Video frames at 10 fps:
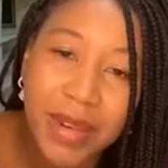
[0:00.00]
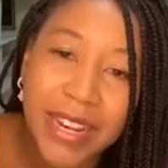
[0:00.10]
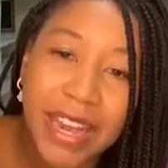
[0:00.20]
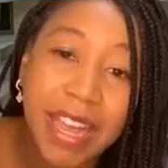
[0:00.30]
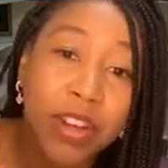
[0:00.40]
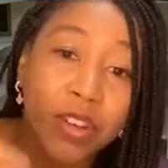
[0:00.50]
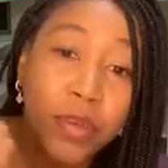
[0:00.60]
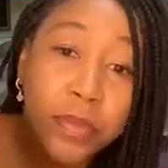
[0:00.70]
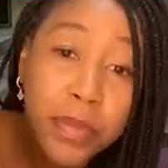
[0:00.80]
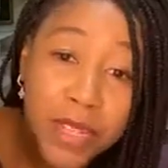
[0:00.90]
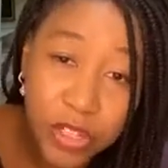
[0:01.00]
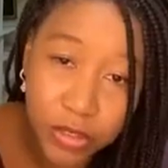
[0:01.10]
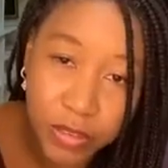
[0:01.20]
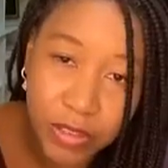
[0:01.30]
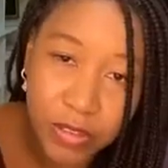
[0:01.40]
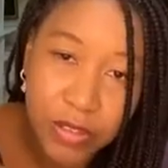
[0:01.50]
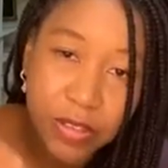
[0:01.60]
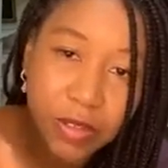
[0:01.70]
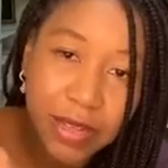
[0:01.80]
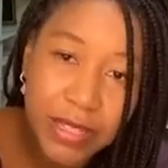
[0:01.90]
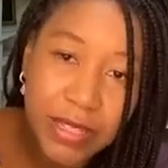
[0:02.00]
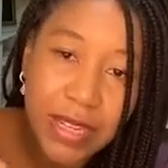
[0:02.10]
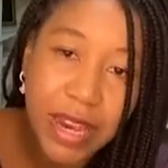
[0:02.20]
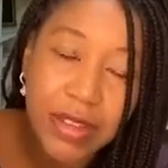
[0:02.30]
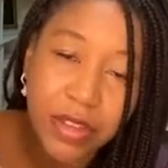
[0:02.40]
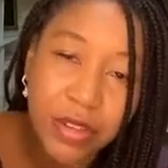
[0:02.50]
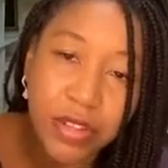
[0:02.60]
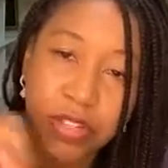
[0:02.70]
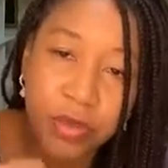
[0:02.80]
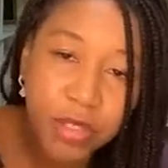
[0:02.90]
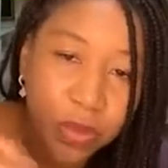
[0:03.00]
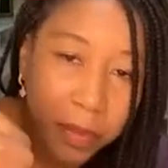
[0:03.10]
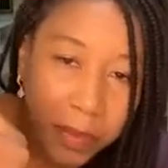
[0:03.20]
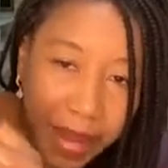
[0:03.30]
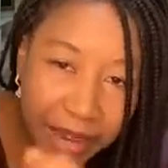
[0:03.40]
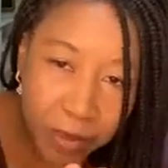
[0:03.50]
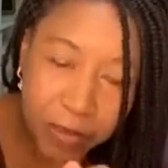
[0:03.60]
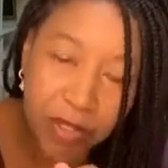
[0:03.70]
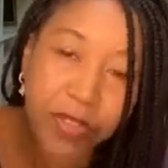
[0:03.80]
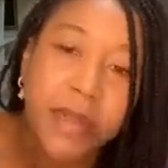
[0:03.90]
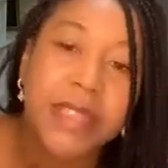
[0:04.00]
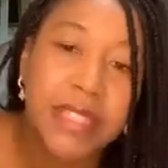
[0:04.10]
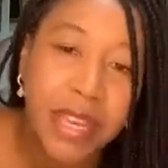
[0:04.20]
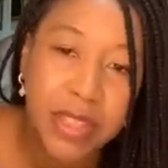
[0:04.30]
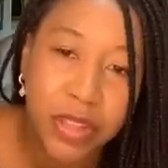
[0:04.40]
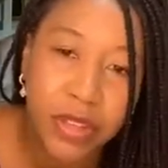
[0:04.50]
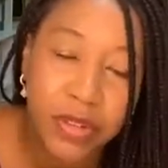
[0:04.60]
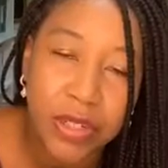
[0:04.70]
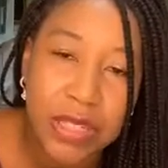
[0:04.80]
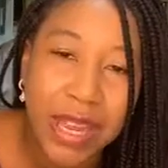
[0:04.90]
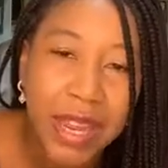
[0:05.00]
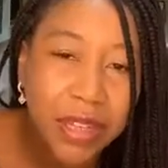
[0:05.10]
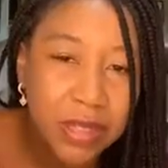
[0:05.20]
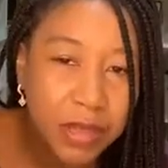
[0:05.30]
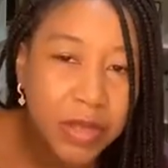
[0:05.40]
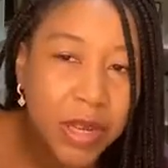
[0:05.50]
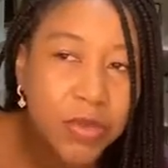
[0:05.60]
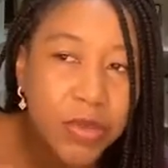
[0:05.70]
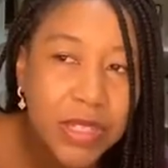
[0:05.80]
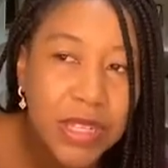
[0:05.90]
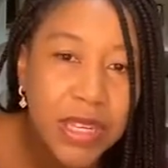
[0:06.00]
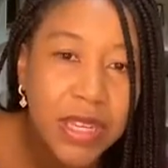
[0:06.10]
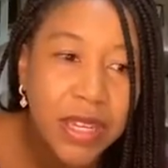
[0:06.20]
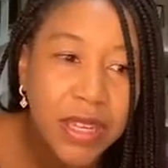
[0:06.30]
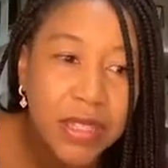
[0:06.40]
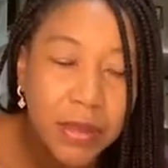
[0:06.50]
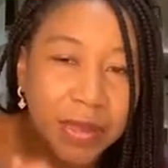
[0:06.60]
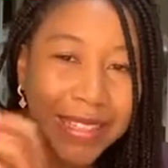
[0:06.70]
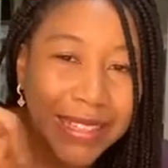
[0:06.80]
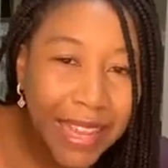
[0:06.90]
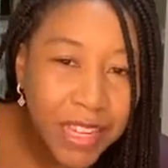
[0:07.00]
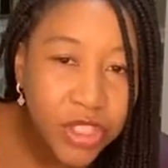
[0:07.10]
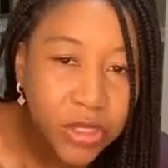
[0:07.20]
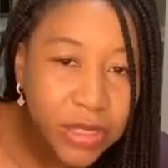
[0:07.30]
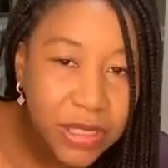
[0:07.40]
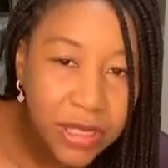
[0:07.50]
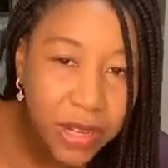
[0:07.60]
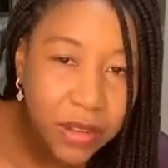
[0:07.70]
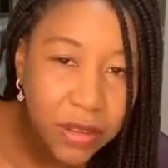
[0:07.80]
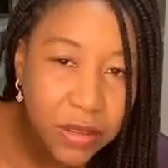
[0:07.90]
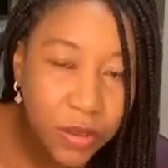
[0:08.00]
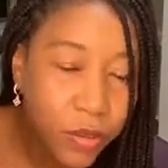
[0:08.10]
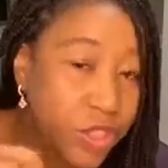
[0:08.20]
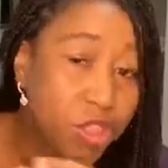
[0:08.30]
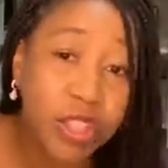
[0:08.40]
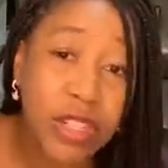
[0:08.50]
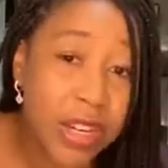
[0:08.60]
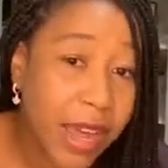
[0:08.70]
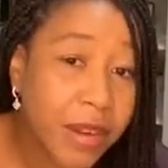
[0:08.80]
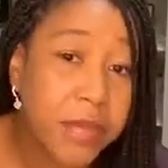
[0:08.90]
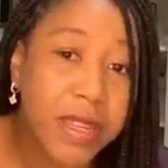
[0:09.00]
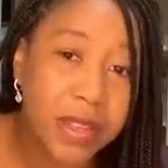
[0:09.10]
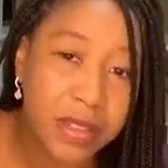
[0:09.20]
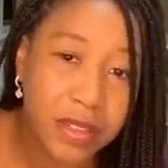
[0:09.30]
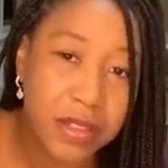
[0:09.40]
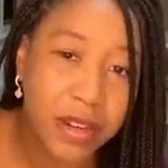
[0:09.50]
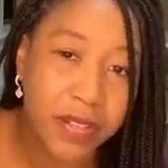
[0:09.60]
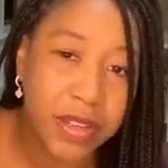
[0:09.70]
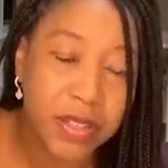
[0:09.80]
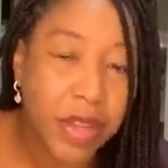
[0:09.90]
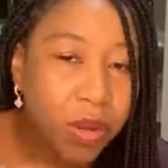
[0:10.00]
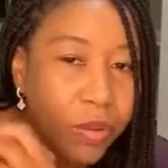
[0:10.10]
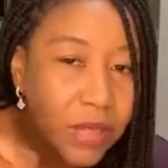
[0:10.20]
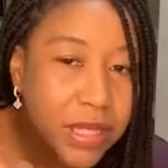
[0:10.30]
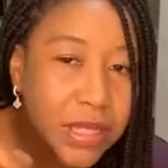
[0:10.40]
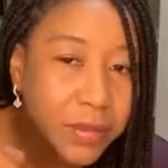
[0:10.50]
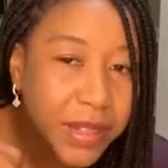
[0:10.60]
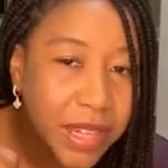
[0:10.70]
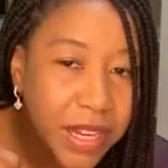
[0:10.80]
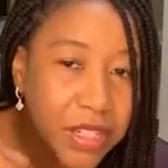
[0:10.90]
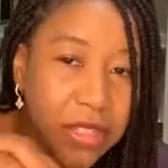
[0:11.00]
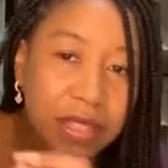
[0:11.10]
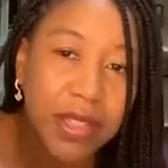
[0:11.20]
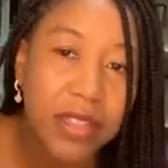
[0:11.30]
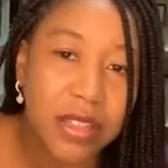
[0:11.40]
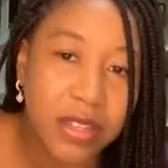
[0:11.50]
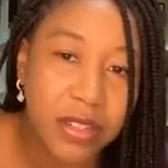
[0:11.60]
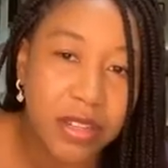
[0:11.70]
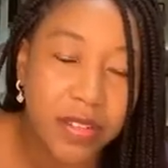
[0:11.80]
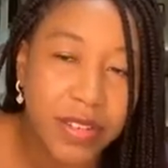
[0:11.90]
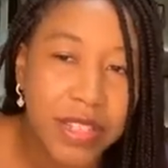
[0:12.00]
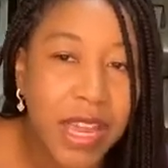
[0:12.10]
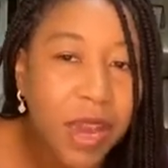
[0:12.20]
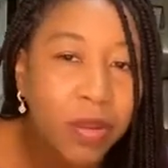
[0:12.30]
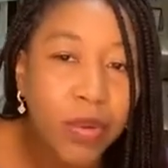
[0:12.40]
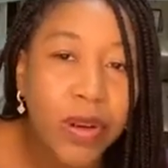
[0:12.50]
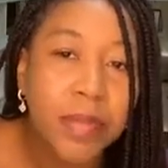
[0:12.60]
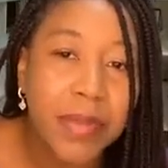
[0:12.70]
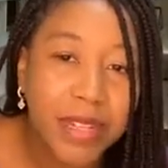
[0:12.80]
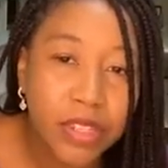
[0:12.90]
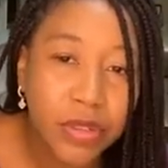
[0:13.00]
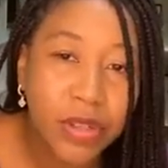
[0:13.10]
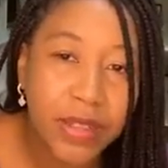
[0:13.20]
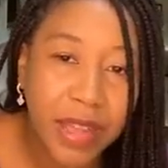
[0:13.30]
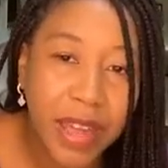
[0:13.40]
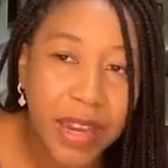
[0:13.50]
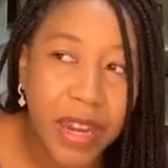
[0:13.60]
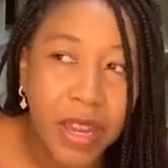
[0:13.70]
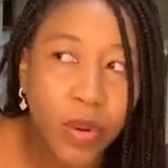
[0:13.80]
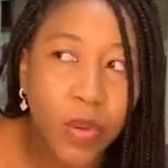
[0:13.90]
but an endometrial, so inside the uterus. So we do a biopsy from inside the uterus, because sometimes we'll see some glandular cells, which should not be on the cervix. We'll see some glandular cells on the cervix, and we want to make sure that